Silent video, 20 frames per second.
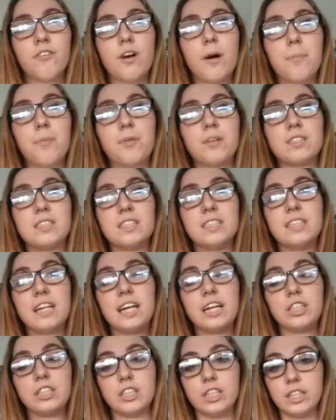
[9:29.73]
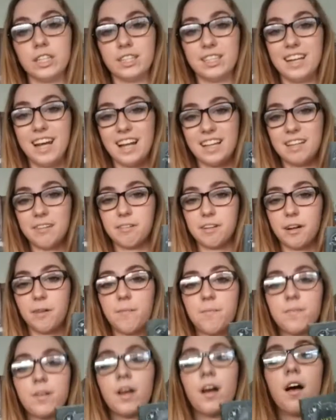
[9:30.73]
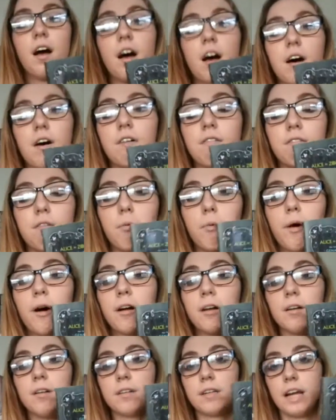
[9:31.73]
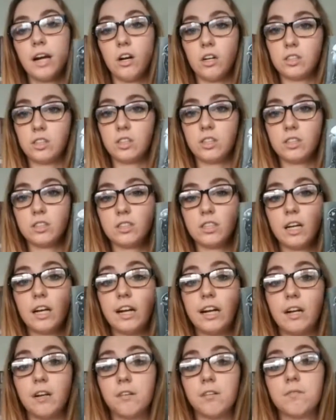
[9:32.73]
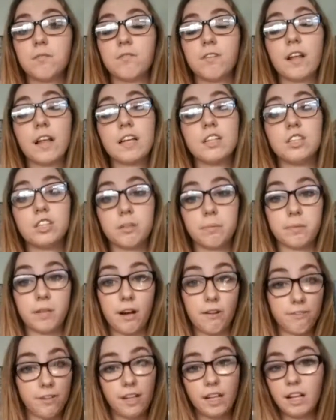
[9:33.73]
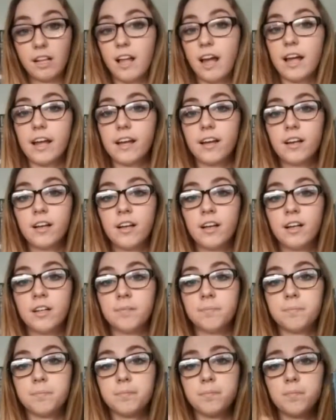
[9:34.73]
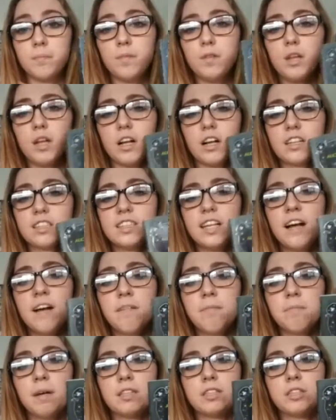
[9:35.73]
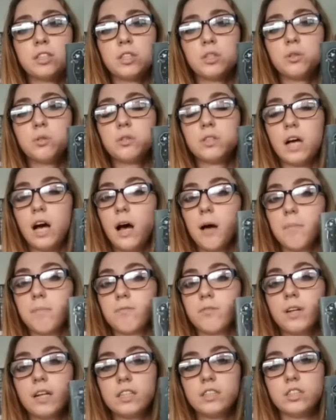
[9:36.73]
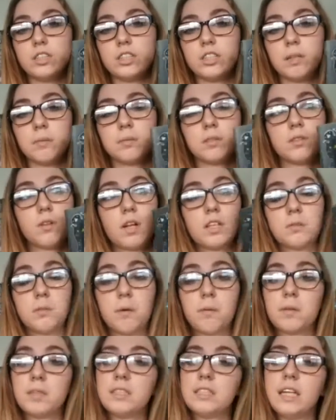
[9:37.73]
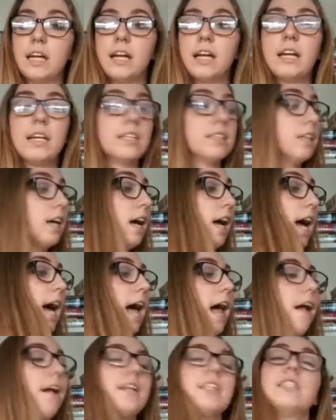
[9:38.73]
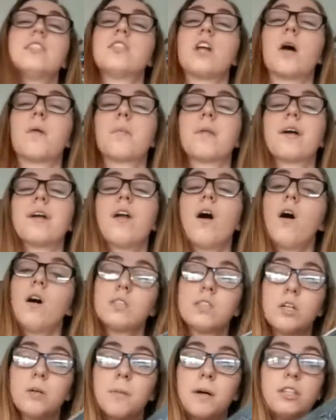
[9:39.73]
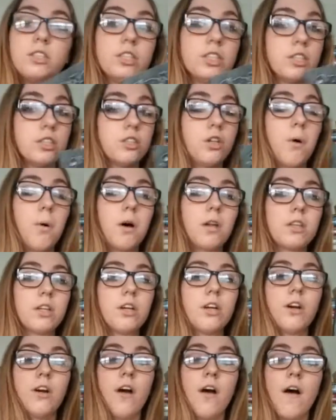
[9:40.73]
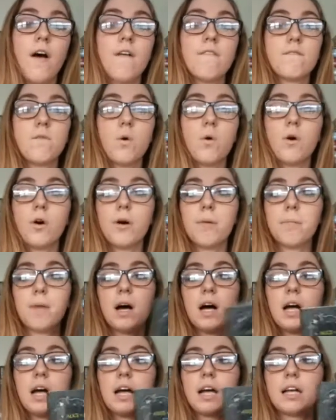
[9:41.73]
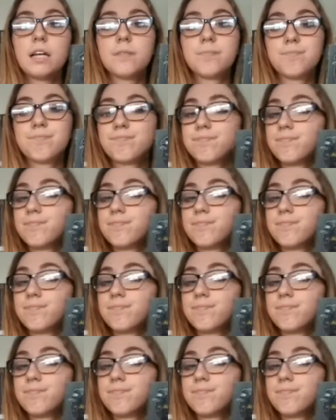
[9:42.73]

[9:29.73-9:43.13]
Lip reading: representation, yeah, there we go, of what characters and relationships I really like, because they have my two top relationships. So that's what I'm going to say is Alice in Zombieland, also by Gina Showalter, for my